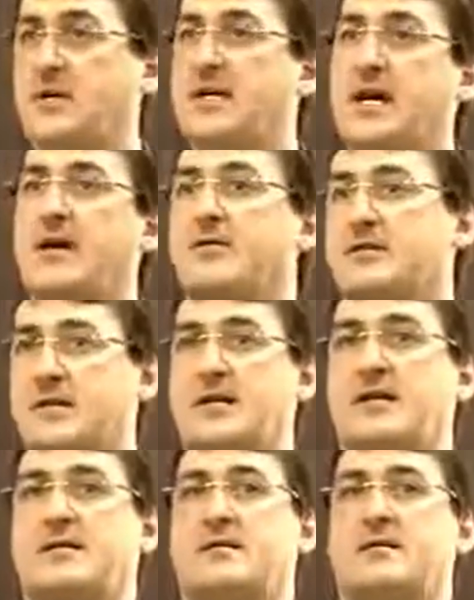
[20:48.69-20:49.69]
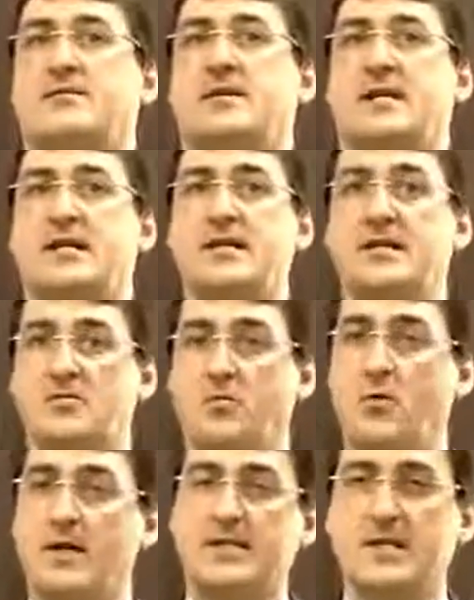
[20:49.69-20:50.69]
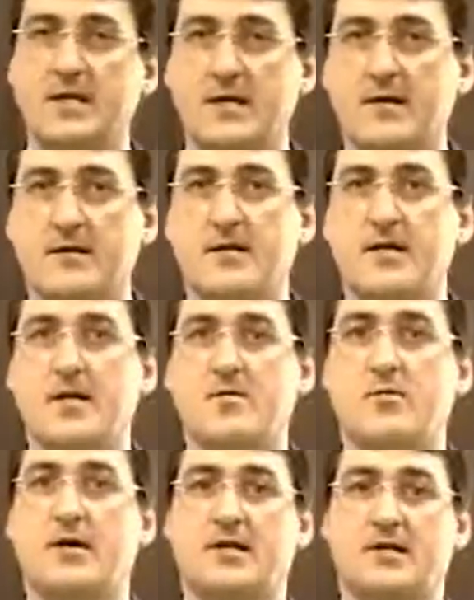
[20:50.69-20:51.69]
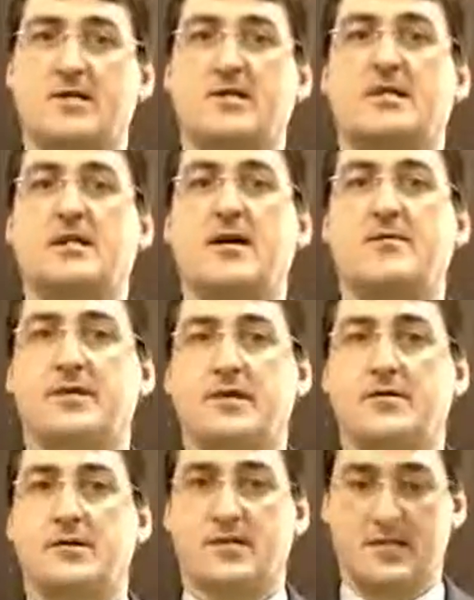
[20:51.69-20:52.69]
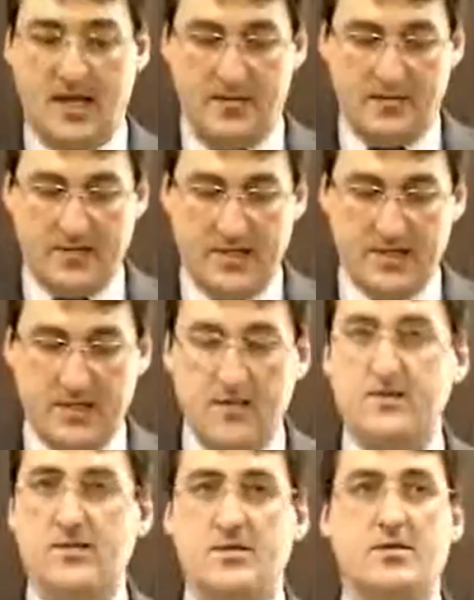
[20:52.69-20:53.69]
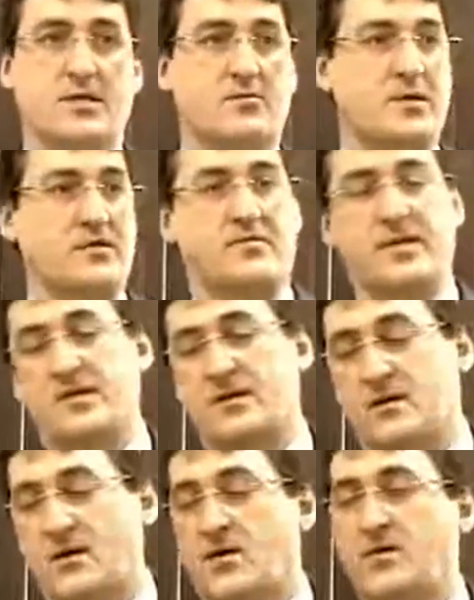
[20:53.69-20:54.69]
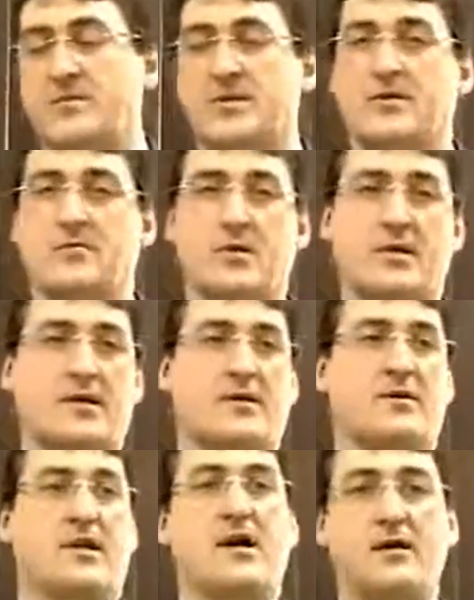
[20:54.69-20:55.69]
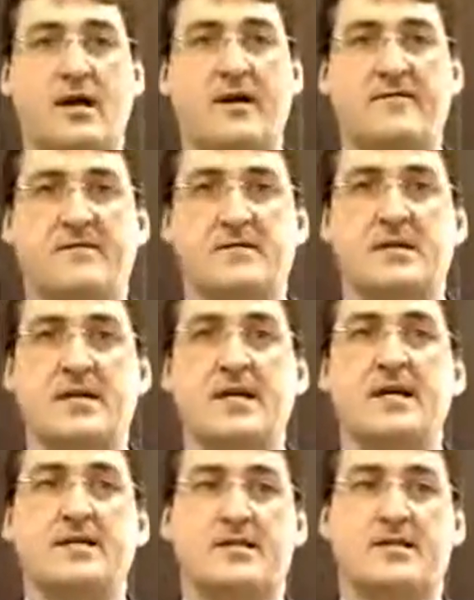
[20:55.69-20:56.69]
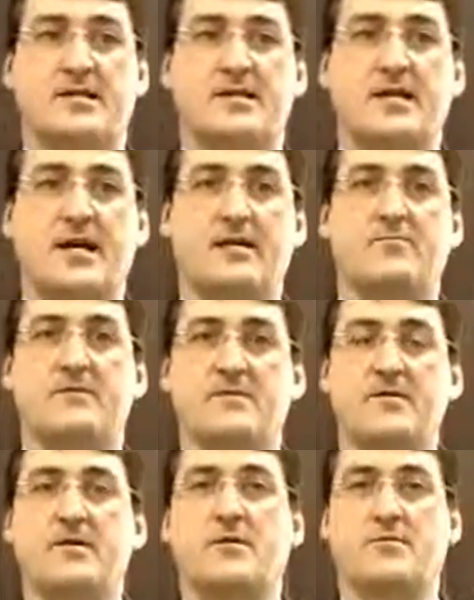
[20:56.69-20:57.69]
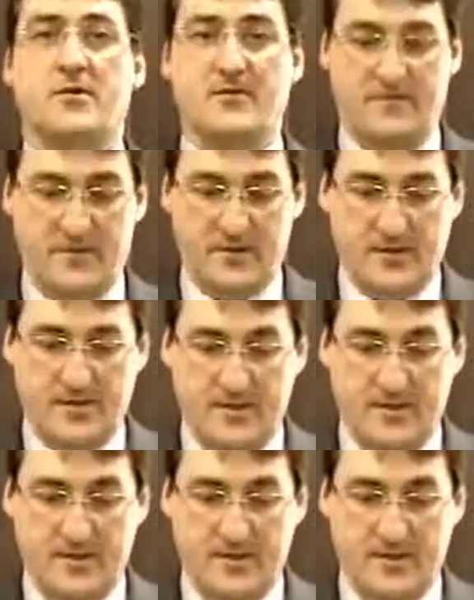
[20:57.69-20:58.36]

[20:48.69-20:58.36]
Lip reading: We guarantee it that at least once a year, we're going to sit down with you at a time and place of your choosing, whether it be at your home or your work or at our office, to sit down and review your portfolio.